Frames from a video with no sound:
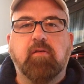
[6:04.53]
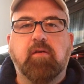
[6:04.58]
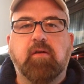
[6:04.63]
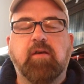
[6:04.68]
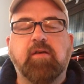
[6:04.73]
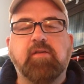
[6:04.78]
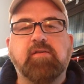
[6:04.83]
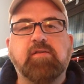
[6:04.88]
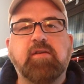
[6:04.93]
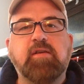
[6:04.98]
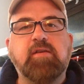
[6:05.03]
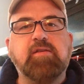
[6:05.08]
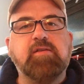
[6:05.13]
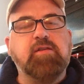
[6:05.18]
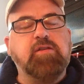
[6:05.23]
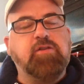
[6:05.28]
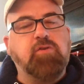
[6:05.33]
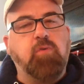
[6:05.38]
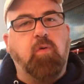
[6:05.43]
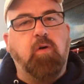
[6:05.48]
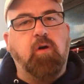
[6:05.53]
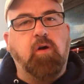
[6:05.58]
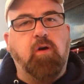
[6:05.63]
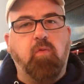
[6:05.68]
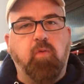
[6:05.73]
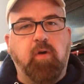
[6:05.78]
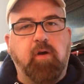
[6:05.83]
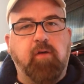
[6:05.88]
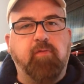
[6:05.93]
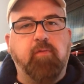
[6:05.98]
it's easy to walk
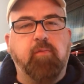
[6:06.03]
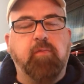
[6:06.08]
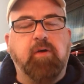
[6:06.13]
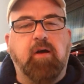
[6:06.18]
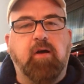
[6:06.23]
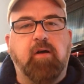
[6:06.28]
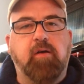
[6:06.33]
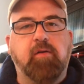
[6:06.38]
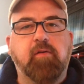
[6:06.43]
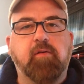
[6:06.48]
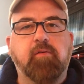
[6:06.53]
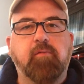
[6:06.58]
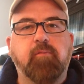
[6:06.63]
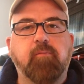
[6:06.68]
away from God.